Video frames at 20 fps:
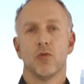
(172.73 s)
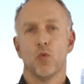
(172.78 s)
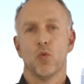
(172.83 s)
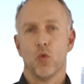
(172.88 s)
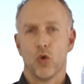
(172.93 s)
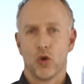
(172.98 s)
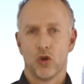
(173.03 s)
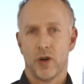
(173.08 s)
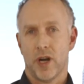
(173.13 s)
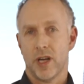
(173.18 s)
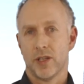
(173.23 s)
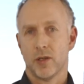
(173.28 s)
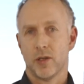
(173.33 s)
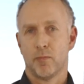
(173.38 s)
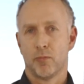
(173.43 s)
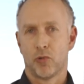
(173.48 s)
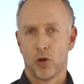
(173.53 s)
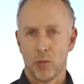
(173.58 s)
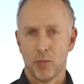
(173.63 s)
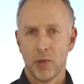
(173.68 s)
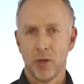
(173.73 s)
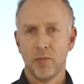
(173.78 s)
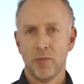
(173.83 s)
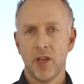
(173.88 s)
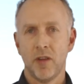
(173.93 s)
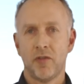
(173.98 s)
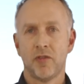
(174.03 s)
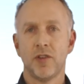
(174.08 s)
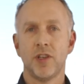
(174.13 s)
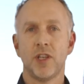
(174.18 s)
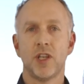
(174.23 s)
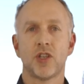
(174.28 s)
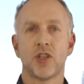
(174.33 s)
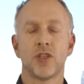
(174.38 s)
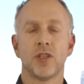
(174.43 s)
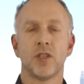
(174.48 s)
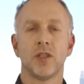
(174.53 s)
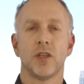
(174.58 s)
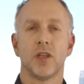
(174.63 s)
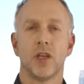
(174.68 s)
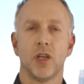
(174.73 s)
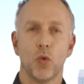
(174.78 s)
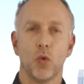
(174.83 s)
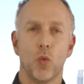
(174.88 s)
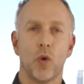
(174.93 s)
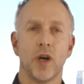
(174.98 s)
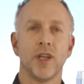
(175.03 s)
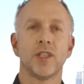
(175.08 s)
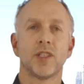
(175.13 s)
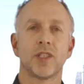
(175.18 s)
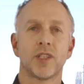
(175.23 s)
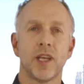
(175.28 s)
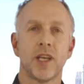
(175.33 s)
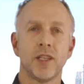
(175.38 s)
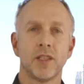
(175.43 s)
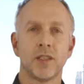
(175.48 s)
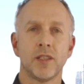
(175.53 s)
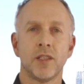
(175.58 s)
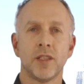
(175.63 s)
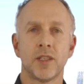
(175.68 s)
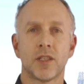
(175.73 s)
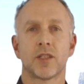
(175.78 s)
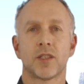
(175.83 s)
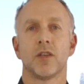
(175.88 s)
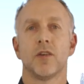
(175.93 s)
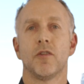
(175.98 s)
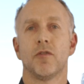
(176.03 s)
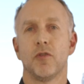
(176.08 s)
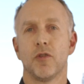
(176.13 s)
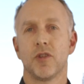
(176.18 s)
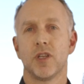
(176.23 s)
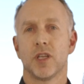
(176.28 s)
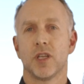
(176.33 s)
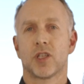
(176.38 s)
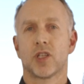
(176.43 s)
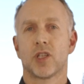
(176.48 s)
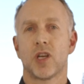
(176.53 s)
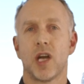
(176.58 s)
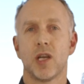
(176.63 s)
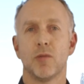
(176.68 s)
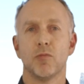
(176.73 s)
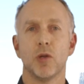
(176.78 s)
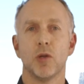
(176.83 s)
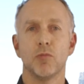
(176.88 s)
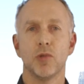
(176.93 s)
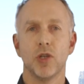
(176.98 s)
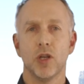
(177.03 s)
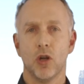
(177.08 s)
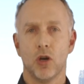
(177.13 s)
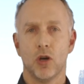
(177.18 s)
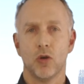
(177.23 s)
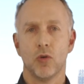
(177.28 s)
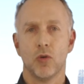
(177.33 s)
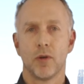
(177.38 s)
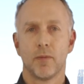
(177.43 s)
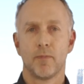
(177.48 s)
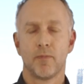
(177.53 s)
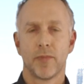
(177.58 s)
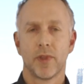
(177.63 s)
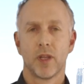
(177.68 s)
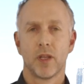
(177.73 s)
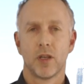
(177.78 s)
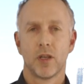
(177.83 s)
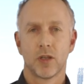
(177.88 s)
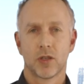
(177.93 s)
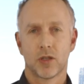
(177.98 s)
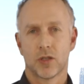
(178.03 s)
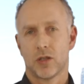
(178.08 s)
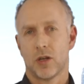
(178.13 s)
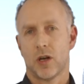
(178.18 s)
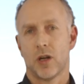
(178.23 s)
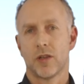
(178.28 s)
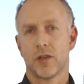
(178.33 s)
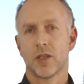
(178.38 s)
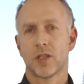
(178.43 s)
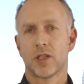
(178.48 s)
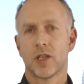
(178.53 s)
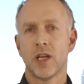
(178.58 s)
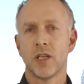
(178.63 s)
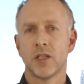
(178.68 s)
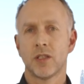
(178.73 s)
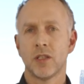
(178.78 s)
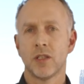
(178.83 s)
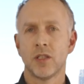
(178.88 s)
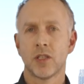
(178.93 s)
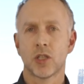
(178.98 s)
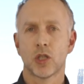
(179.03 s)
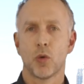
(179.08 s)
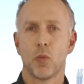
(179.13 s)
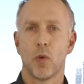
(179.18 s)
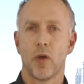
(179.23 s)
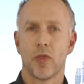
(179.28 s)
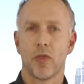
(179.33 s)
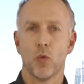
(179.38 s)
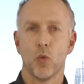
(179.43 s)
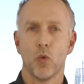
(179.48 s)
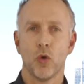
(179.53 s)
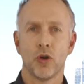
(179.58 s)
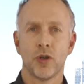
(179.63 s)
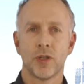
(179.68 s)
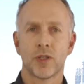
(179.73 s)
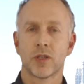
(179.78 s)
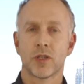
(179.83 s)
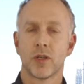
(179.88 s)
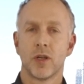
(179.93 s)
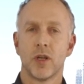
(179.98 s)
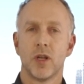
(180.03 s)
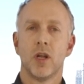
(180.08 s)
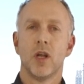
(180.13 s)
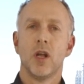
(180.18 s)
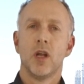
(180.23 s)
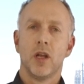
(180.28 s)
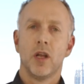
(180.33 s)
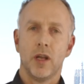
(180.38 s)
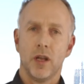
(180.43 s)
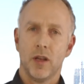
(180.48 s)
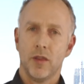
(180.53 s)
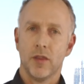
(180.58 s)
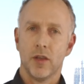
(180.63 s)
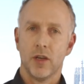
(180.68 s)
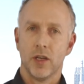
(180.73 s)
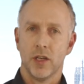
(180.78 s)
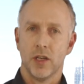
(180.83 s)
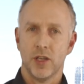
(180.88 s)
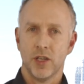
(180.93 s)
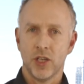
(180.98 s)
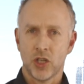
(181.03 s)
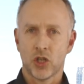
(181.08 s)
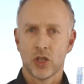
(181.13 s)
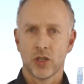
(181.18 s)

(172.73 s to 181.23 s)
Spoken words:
Write a problem definition in one sentence for the assignment below. Start the sentence with the words, in the initial